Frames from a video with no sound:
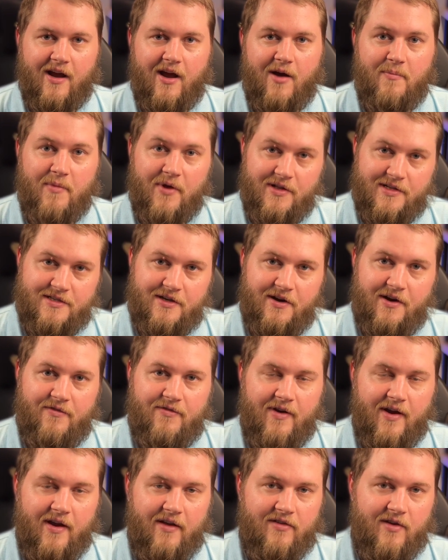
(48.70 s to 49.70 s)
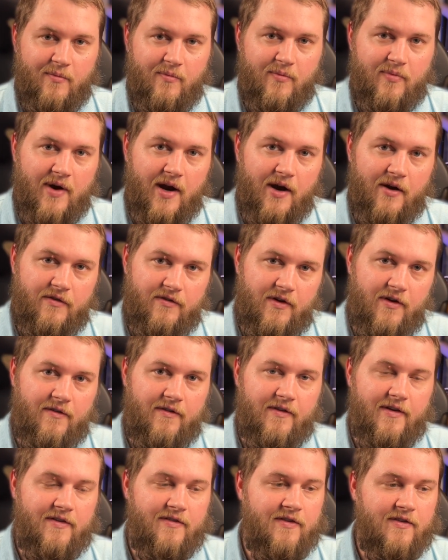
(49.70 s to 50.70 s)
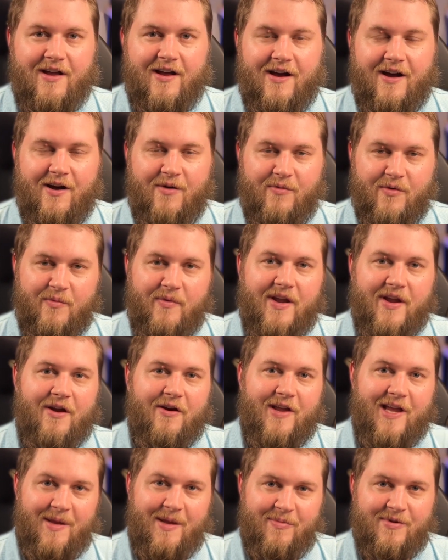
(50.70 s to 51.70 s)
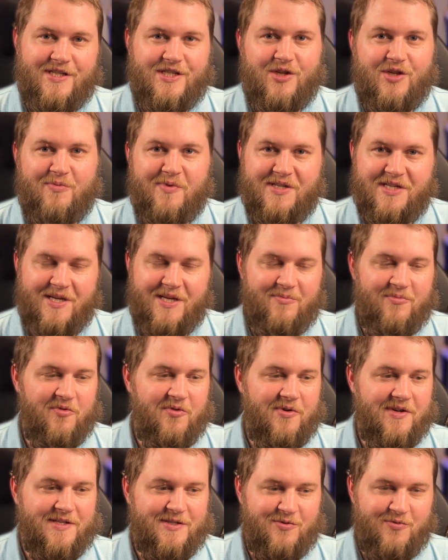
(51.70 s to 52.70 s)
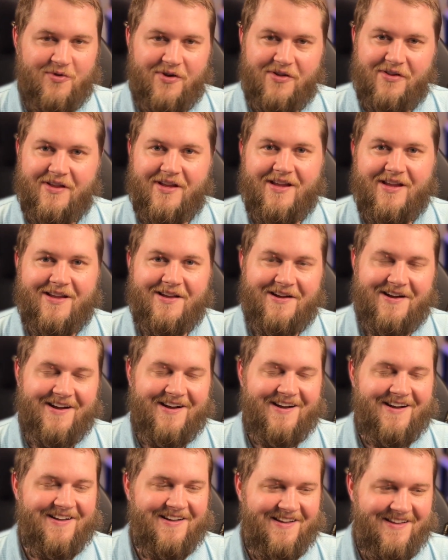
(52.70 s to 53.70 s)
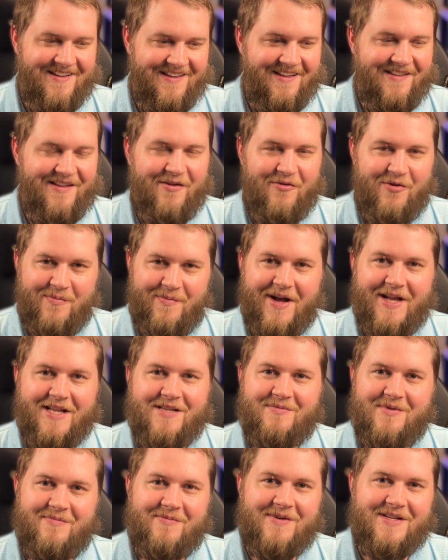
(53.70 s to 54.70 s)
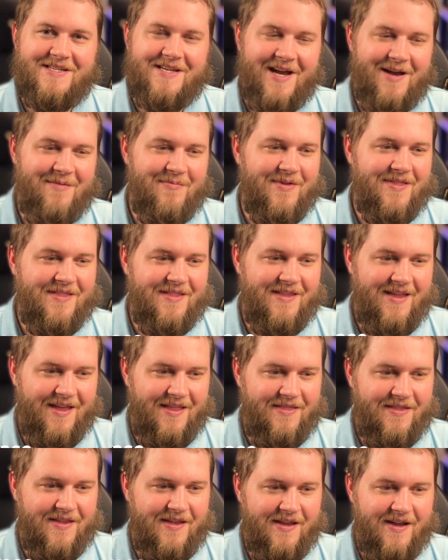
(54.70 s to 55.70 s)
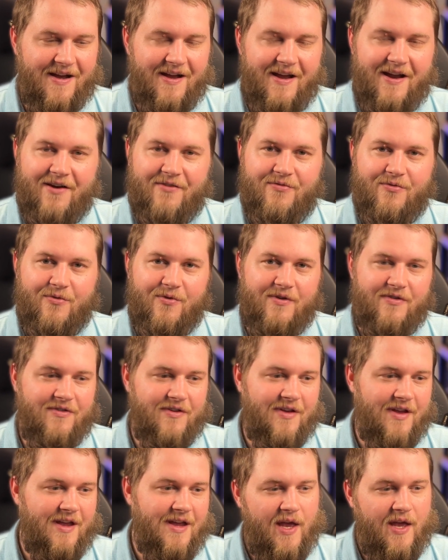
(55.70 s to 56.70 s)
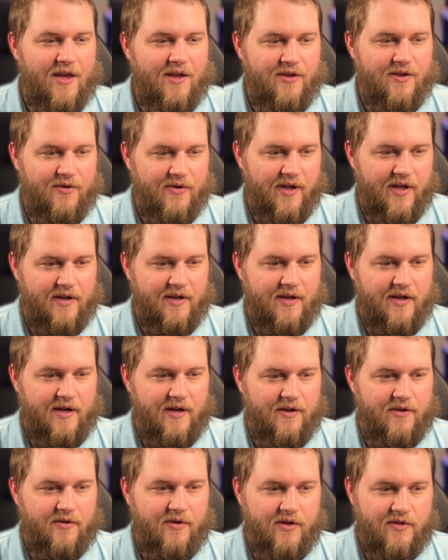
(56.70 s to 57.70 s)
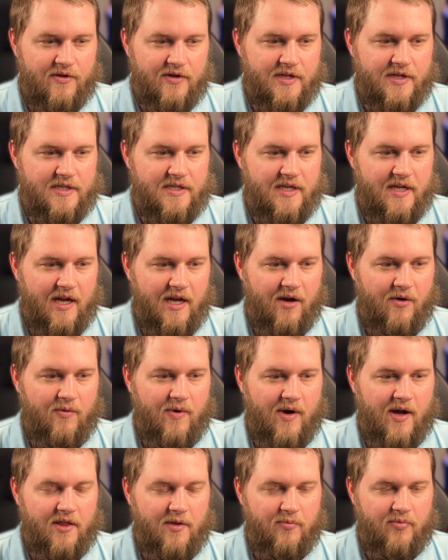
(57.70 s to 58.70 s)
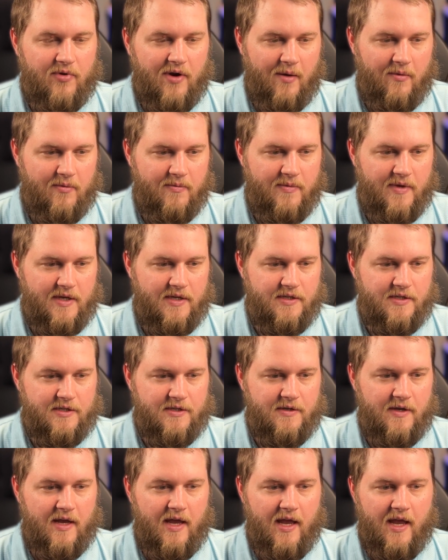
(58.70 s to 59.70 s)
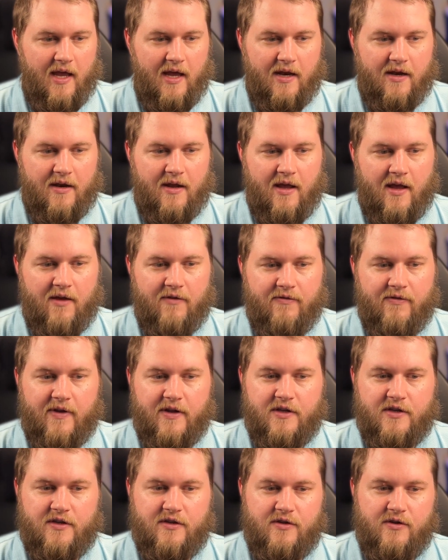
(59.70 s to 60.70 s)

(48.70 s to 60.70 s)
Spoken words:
a military phrase. I'm prior service. When we hear keep it stupid simple, it's really, it reminds me of my time in the Air Force. You can look to see how wide the problem is, and if it's